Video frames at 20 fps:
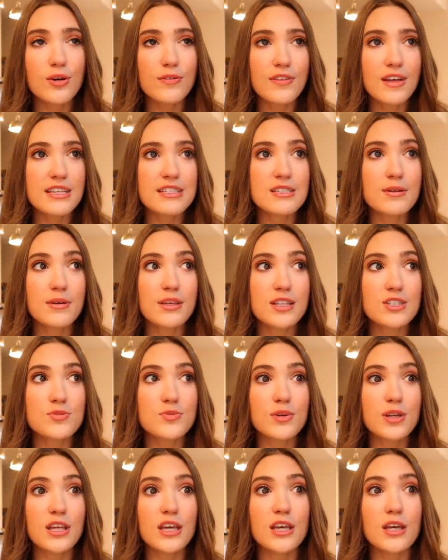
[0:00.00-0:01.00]
If that's something that's
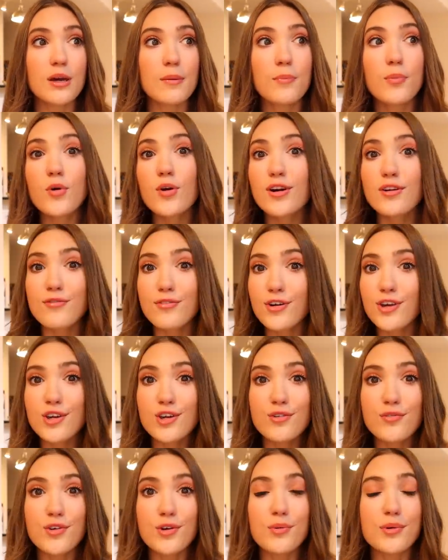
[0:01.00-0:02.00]
really important for
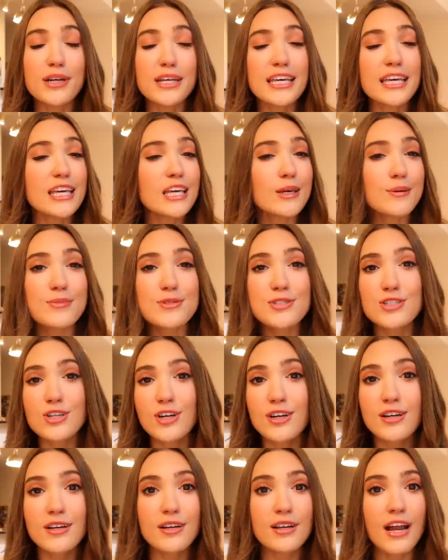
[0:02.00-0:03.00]
you, if you want to keep
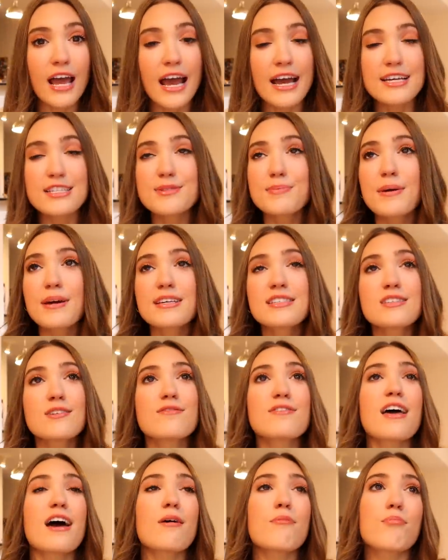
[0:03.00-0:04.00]
certain aspects
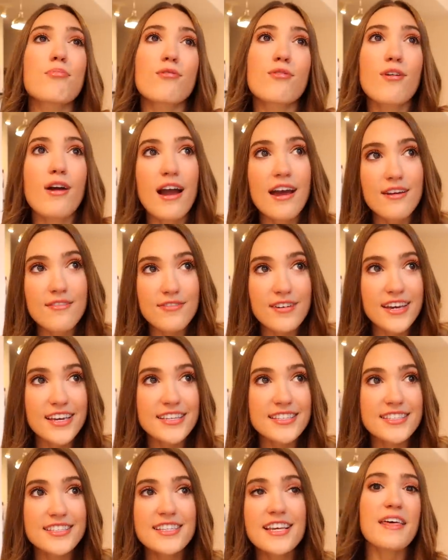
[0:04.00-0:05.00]
of that private,